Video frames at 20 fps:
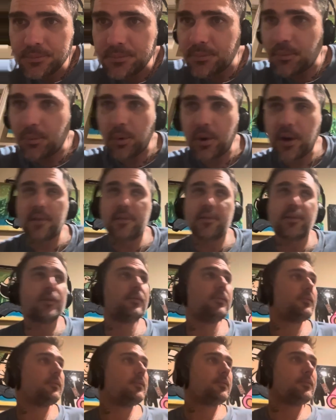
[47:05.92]
Whatever.
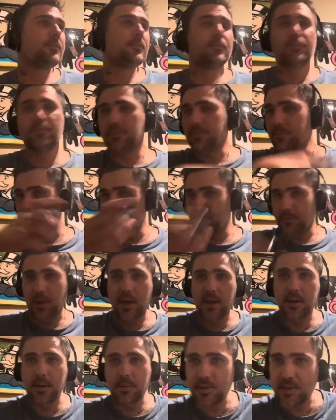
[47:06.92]

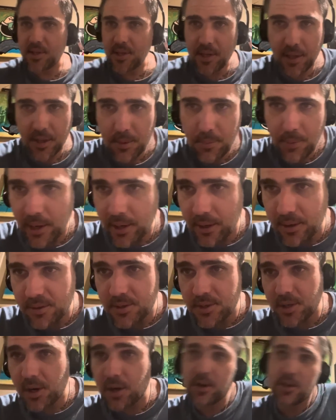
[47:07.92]
End up sitting in the back of
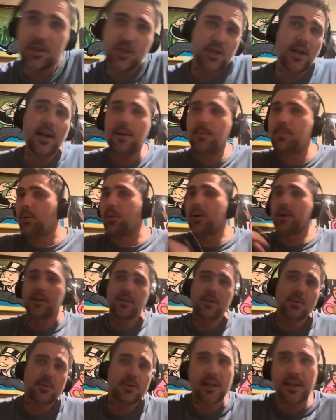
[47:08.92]
this car because she had a point.
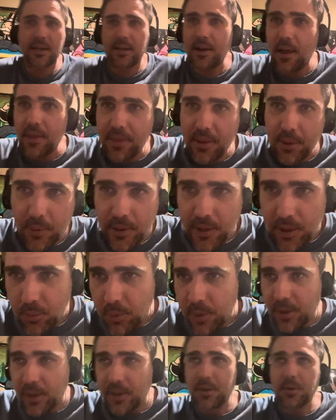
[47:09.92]
There was like nothing we could
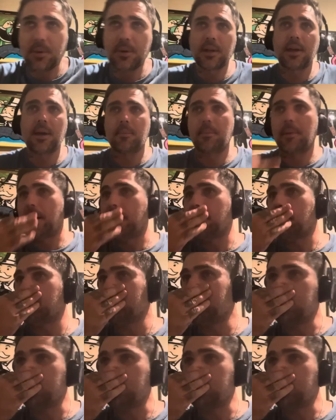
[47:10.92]
really do to get back.